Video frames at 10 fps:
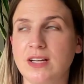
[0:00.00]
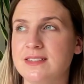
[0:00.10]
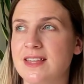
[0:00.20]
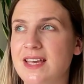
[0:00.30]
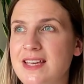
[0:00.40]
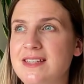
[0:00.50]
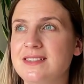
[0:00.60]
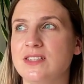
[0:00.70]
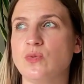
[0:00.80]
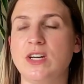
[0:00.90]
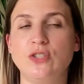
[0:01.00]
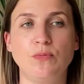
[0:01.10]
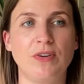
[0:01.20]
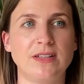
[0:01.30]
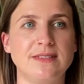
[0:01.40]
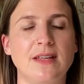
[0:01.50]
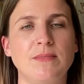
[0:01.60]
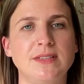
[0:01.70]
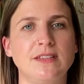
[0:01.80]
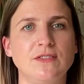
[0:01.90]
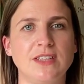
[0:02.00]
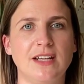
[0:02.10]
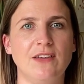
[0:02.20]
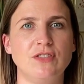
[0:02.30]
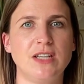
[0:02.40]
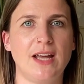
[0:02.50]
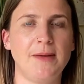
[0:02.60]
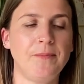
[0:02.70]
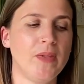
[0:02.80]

It's the easiest way to practice that muscle of selling every day.